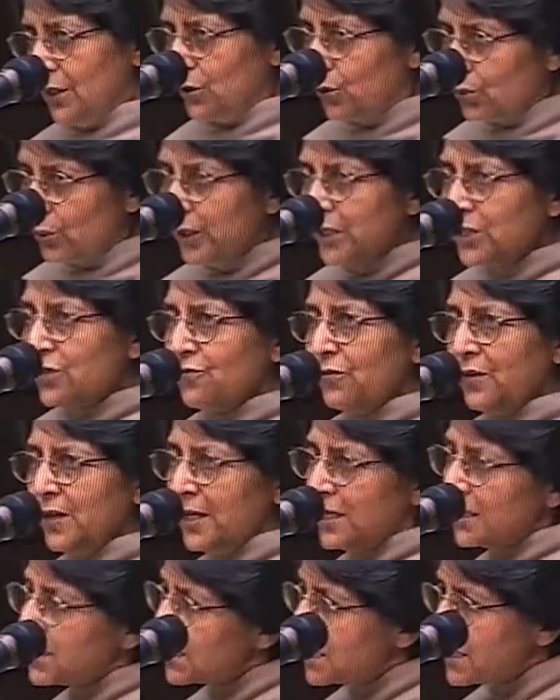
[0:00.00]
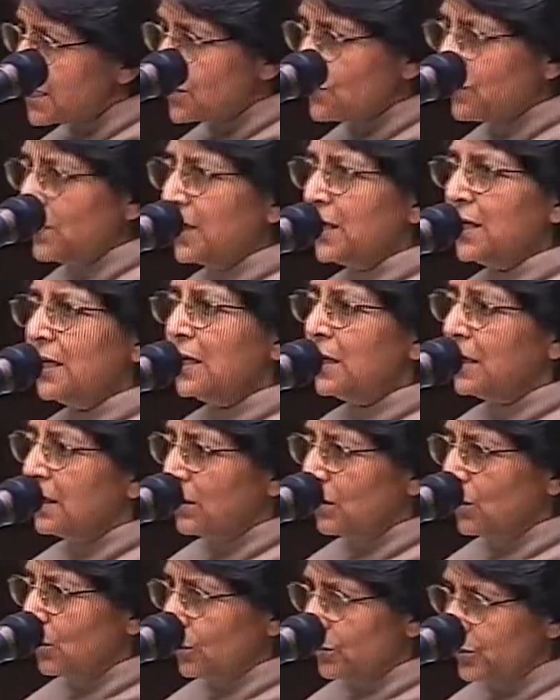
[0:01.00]
To his face, he's very
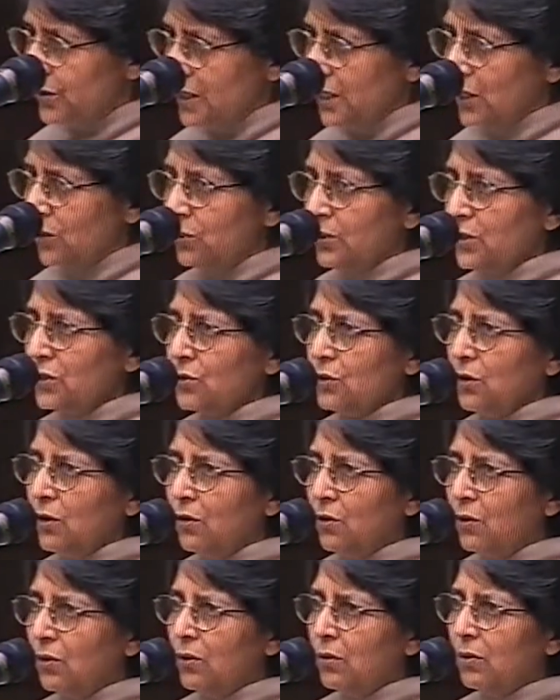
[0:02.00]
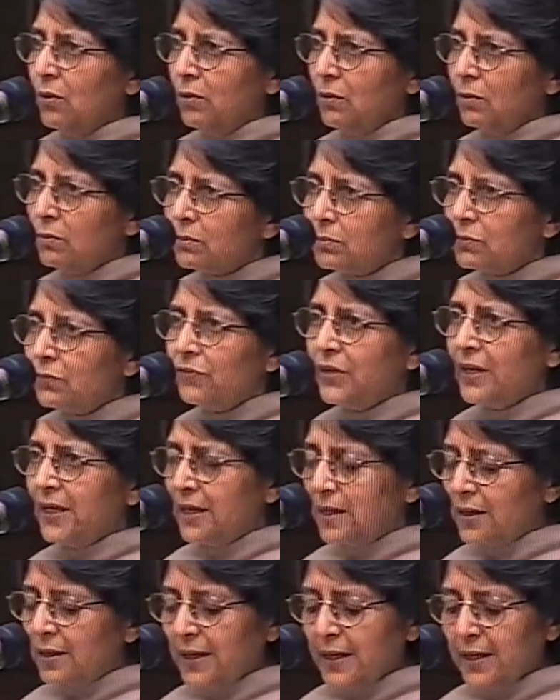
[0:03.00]
obsequious or
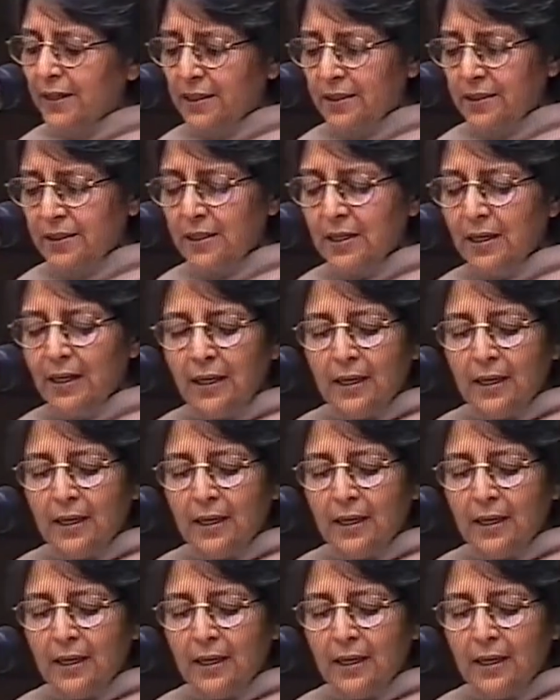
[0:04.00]
very correct.